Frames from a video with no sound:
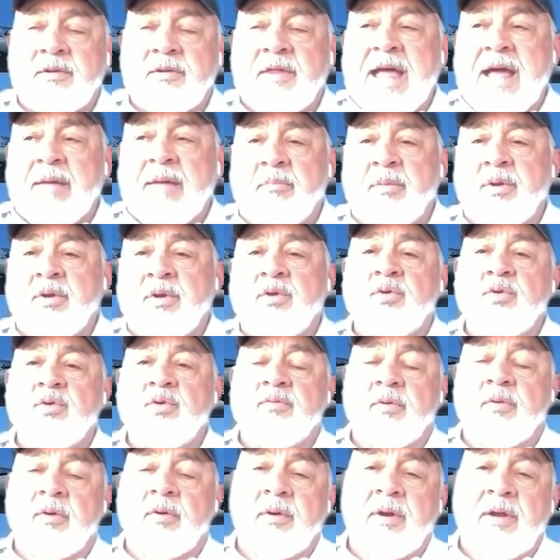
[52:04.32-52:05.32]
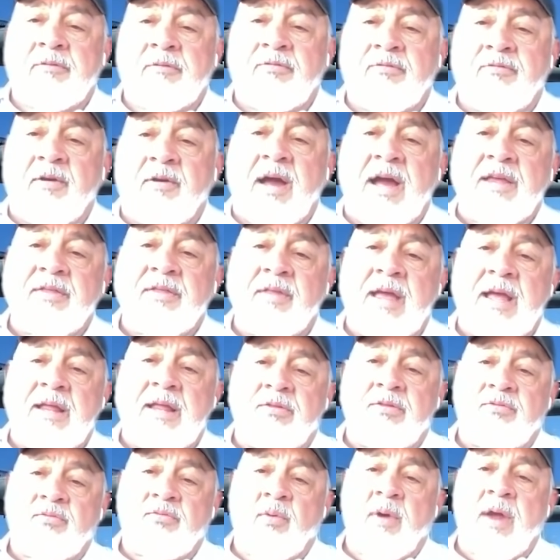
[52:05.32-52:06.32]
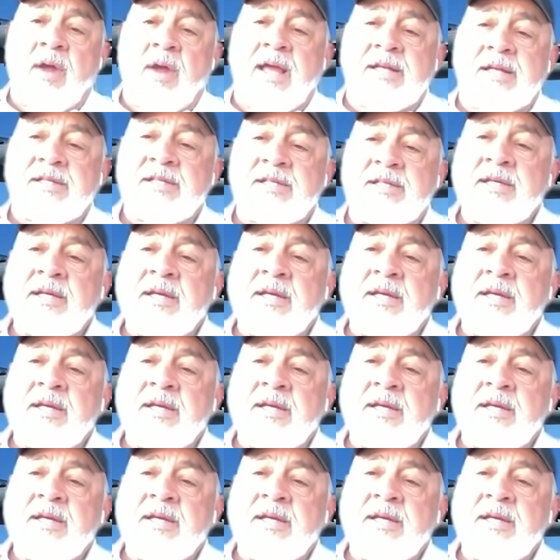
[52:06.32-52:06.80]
that maneuver and find that threat,